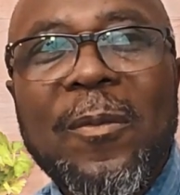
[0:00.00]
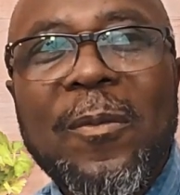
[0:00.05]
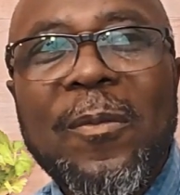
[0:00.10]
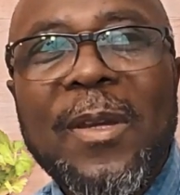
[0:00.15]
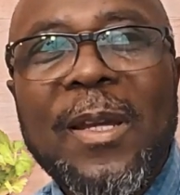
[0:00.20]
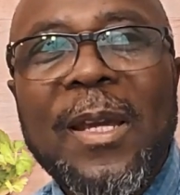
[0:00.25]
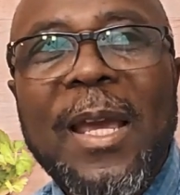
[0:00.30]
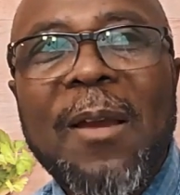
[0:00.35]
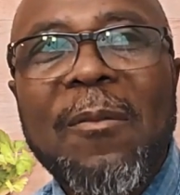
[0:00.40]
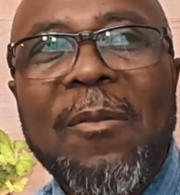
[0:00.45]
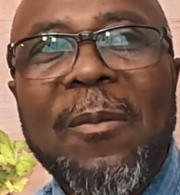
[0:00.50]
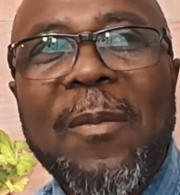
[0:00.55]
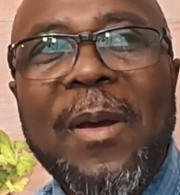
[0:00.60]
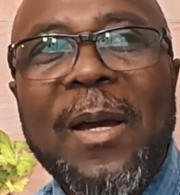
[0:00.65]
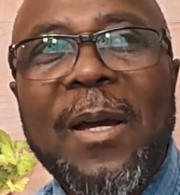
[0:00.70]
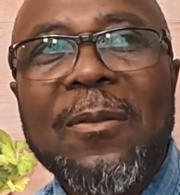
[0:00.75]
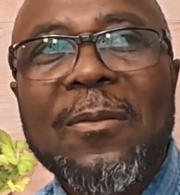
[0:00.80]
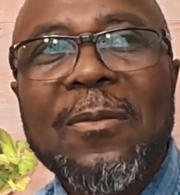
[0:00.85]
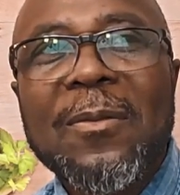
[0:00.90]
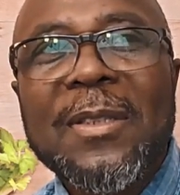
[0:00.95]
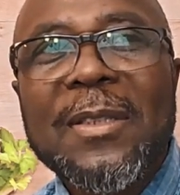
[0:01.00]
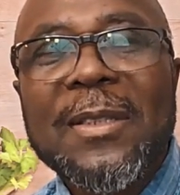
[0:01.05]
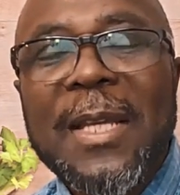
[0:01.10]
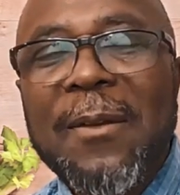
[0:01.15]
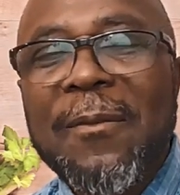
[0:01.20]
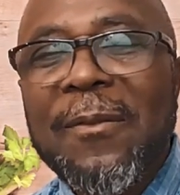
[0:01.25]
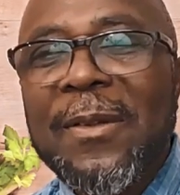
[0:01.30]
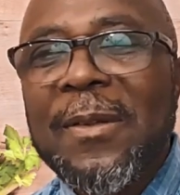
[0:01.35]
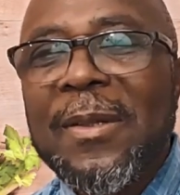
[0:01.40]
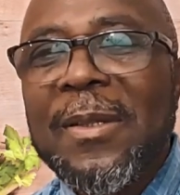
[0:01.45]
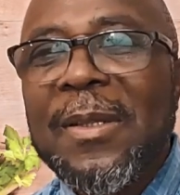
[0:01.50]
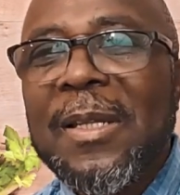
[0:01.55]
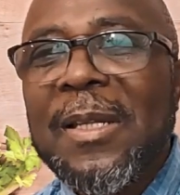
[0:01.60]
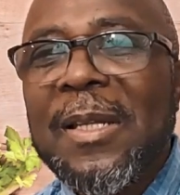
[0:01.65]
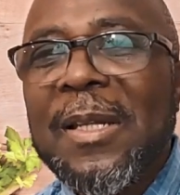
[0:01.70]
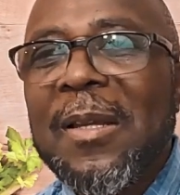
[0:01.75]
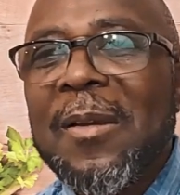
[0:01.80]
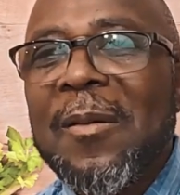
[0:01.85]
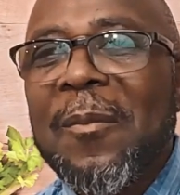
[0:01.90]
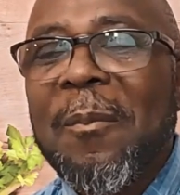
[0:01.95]
We'll have about 7
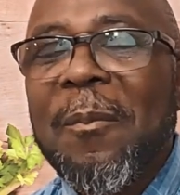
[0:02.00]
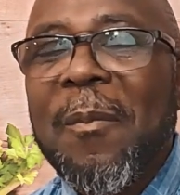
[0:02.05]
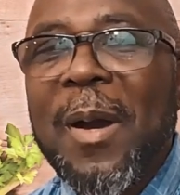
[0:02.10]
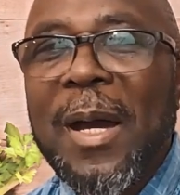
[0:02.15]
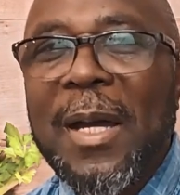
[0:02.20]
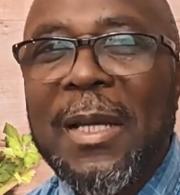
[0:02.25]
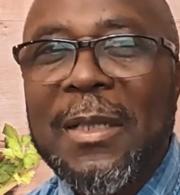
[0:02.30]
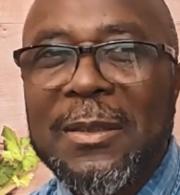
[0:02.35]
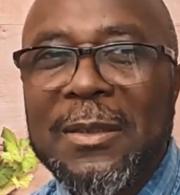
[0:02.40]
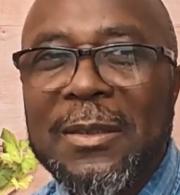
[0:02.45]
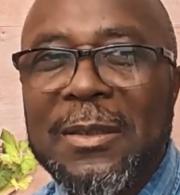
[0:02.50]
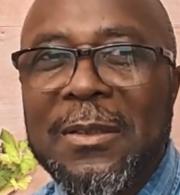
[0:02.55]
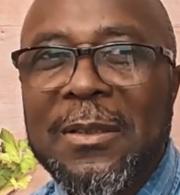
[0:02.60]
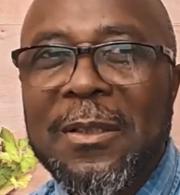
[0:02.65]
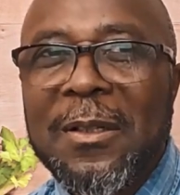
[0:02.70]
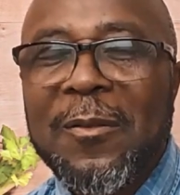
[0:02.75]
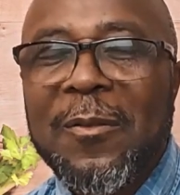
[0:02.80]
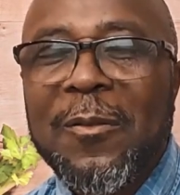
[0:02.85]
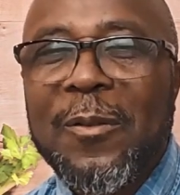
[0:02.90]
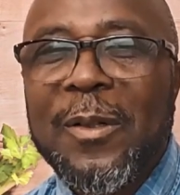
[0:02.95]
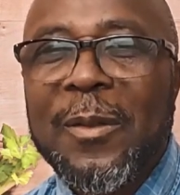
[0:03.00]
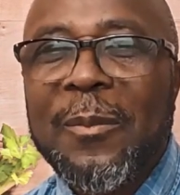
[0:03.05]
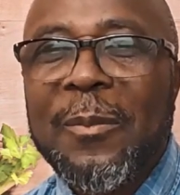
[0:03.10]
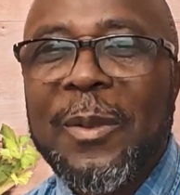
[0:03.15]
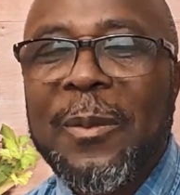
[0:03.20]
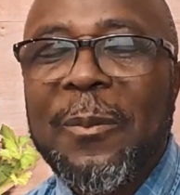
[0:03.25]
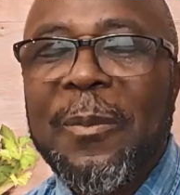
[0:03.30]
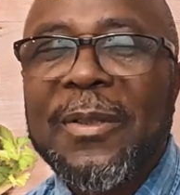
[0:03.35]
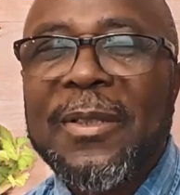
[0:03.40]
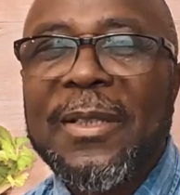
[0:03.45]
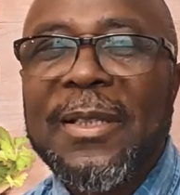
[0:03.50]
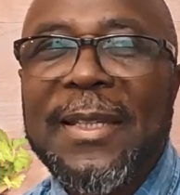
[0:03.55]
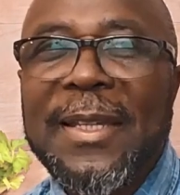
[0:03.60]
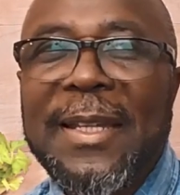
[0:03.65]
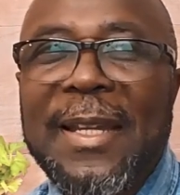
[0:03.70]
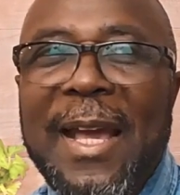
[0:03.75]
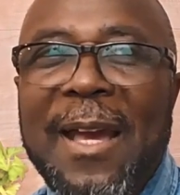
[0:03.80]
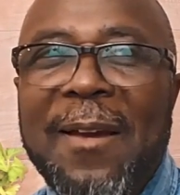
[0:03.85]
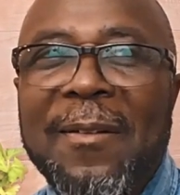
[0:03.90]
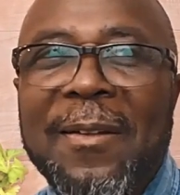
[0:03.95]
months of where people can
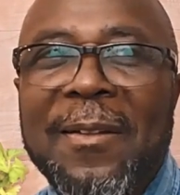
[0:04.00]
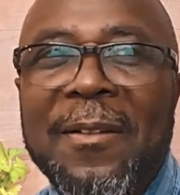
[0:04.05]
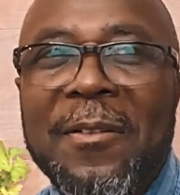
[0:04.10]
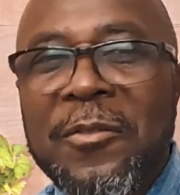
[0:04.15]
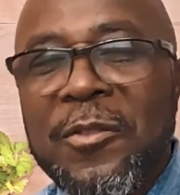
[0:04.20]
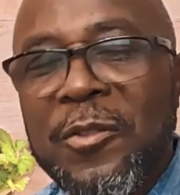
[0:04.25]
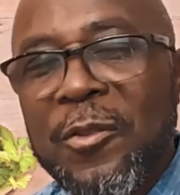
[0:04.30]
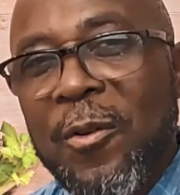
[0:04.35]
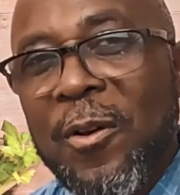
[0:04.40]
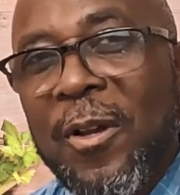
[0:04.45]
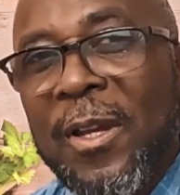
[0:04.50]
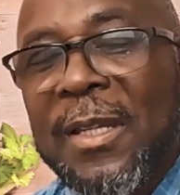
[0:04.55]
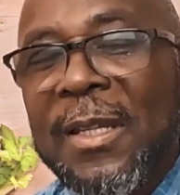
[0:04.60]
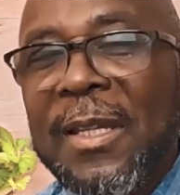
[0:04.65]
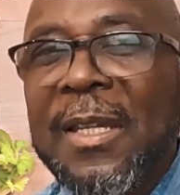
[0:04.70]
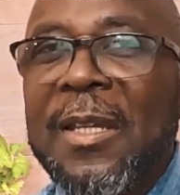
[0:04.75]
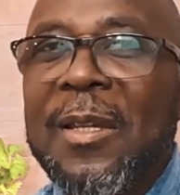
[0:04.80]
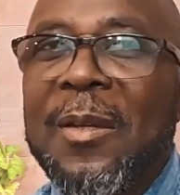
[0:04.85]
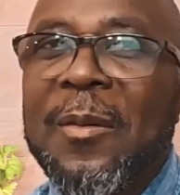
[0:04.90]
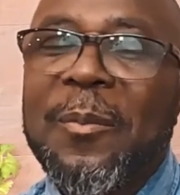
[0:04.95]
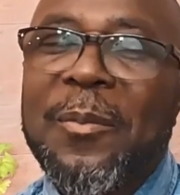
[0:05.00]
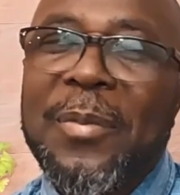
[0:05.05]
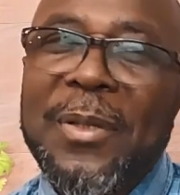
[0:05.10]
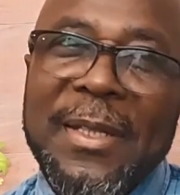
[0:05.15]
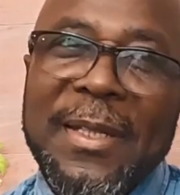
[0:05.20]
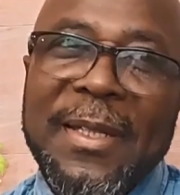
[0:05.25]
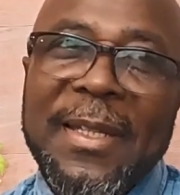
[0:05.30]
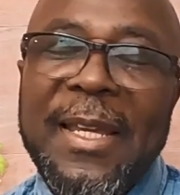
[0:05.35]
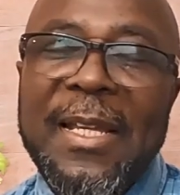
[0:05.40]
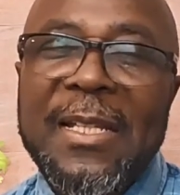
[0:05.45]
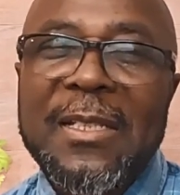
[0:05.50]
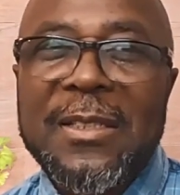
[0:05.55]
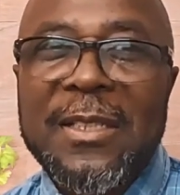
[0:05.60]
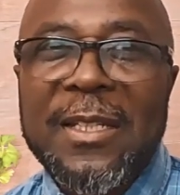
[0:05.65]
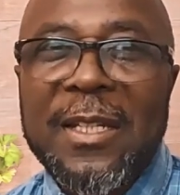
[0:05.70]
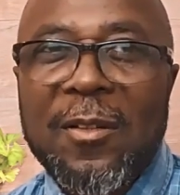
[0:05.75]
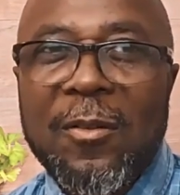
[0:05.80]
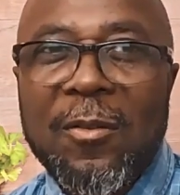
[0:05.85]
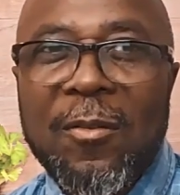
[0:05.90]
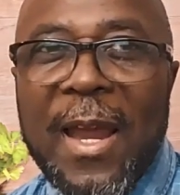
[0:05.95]
get out and enjoy putting things in
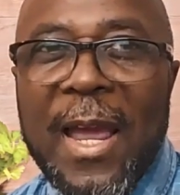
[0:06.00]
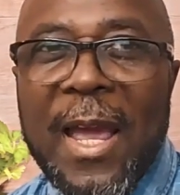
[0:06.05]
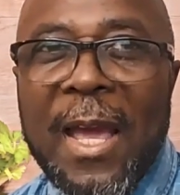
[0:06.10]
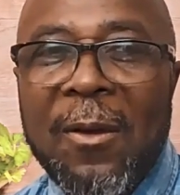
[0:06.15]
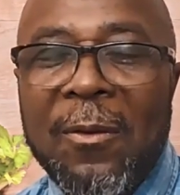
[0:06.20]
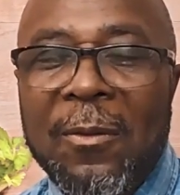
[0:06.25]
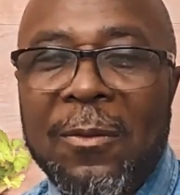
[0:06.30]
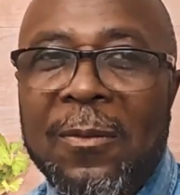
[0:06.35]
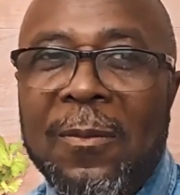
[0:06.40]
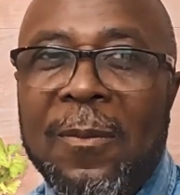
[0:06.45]
the ground.